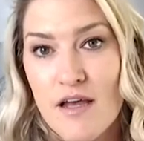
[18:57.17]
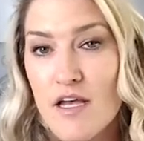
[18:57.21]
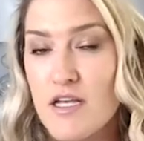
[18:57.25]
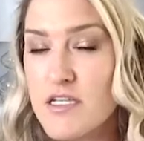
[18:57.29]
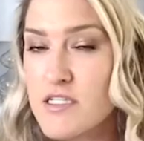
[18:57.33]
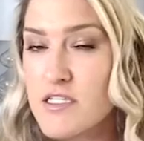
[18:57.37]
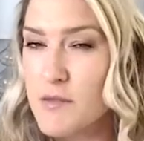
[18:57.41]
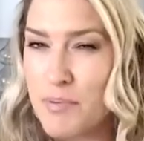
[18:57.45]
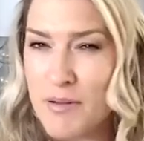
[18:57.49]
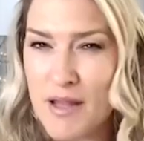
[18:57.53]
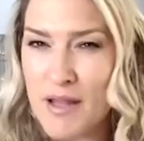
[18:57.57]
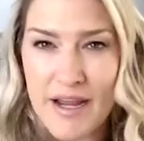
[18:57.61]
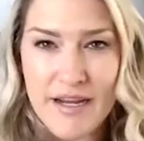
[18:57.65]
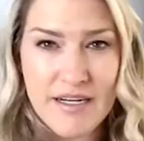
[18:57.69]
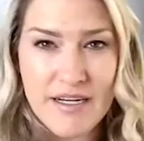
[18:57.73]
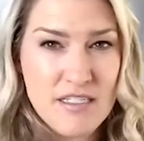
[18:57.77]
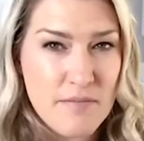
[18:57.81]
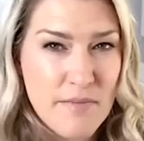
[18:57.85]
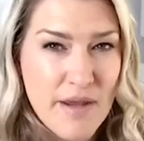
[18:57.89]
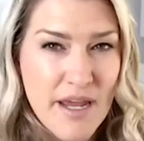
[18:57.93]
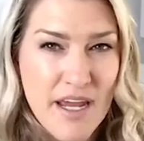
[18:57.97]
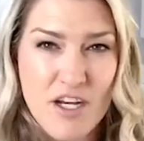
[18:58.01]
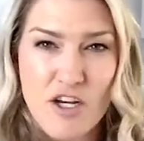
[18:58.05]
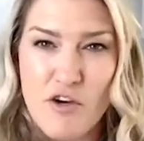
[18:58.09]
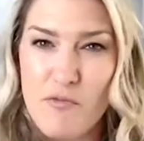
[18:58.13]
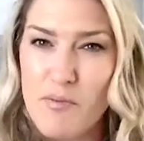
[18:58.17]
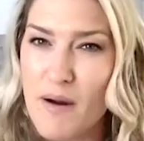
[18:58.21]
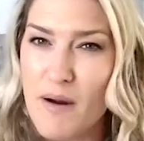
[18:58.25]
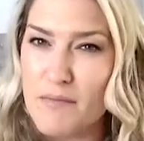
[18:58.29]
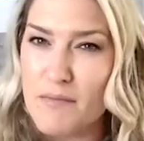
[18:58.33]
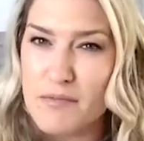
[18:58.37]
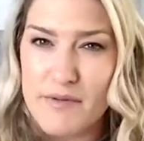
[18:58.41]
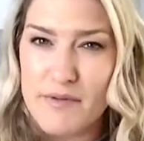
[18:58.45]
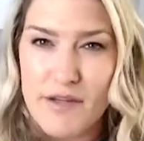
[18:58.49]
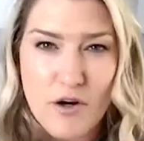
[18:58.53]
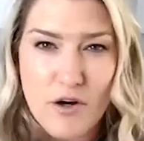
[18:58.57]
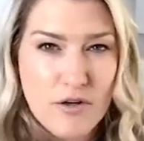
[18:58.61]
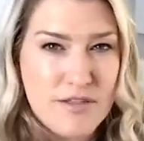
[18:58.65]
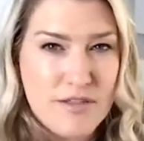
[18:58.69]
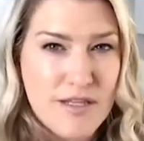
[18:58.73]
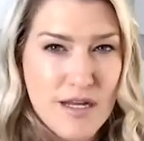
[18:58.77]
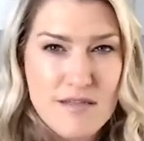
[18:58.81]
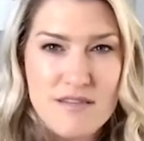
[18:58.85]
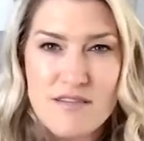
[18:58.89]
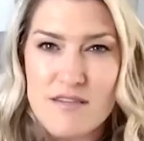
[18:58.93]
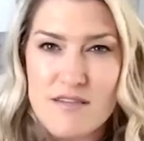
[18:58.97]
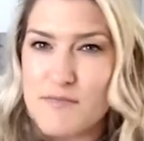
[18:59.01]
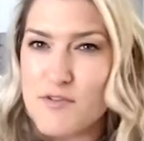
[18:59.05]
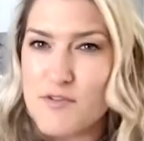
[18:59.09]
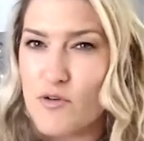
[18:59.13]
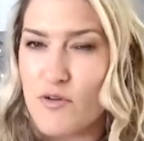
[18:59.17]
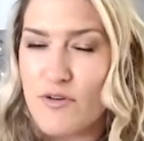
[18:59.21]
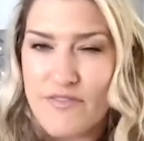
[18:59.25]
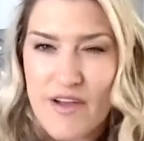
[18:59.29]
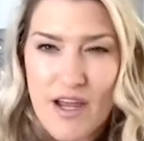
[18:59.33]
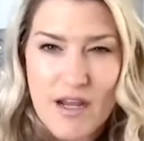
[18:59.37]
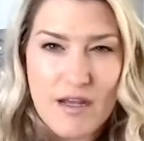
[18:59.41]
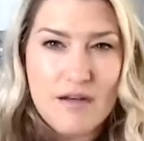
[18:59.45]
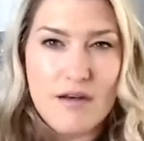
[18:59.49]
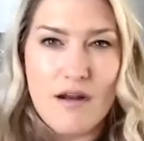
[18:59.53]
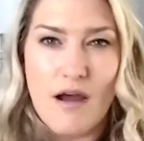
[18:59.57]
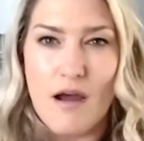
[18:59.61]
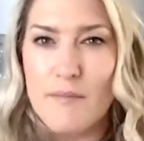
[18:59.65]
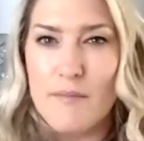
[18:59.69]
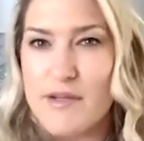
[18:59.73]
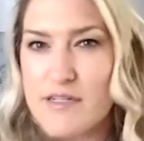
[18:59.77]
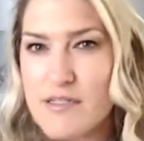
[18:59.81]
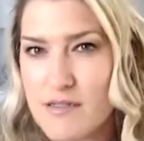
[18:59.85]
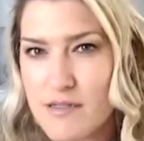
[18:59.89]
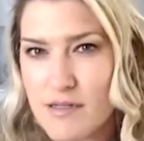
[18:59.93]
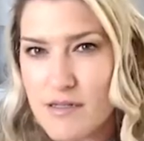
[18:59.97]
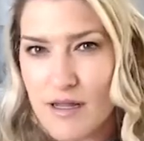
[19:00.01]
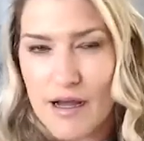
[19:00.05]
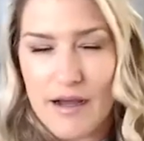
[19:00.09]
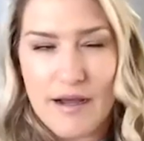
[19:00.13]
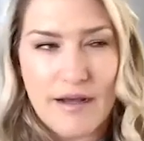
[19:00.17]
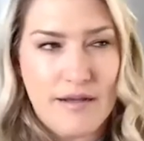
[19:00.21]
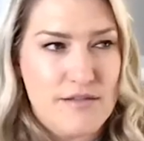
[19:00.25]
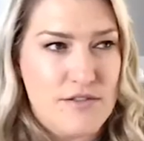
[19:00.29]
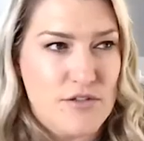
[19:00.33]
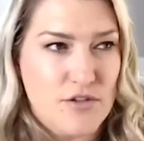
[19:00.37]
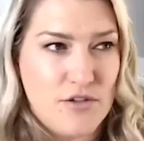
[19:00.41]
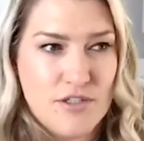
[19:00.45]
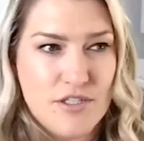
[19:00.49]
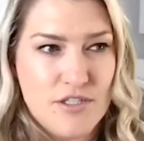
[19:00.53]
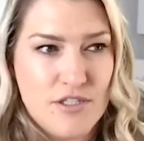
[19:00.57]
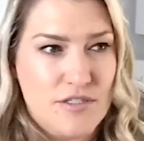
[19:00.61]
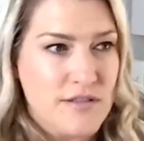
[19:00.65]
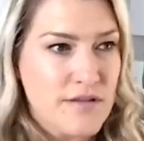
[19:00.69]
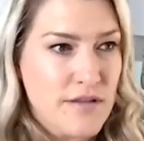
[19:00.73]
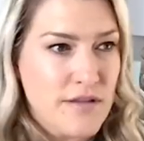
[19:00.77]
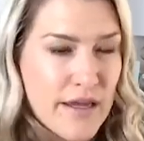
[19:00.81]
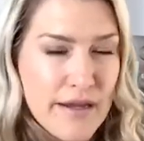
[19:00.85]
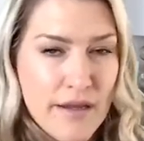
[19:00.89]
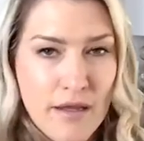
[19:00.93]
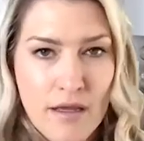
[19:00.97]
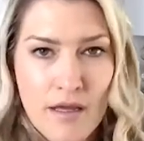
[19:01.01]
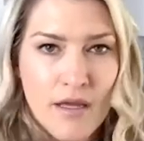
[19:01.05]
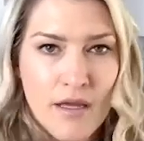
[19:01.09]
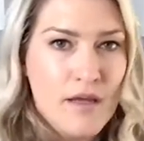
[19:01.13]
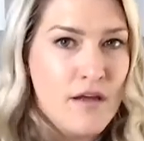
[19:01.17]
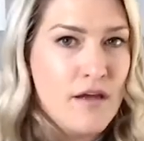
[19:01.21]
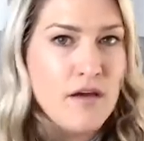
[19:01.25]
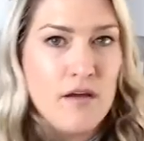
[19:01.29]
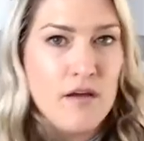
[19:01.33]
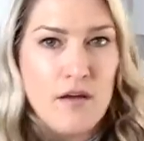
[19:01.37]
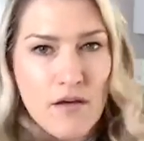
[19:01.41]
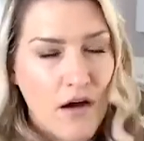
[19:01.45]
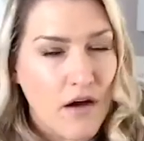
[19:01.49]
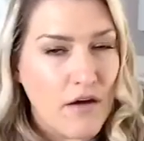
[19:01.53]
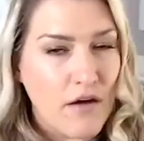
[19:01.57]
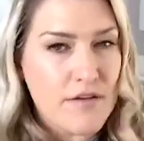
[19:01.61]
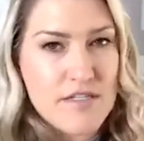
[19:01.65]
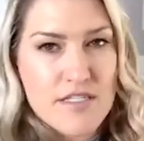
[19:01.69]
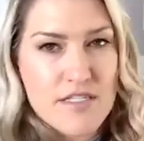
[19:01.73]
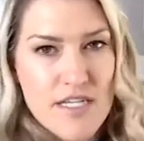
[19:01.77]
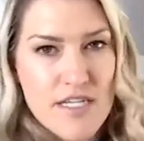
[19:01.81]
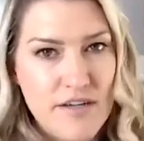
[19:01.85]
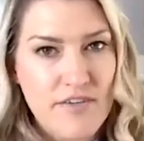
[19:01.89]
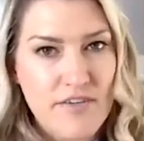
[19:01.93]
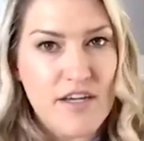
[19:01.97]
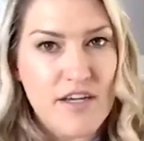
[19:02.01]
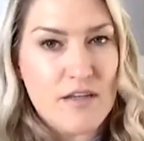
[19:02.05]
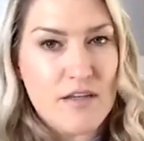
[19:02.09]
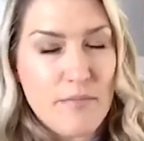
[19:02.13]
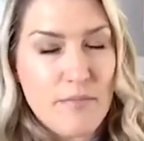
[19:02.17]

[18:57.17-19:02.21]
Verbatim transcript: Supply and demand, you probably heard that in some sort of economics class or just like on the TV in the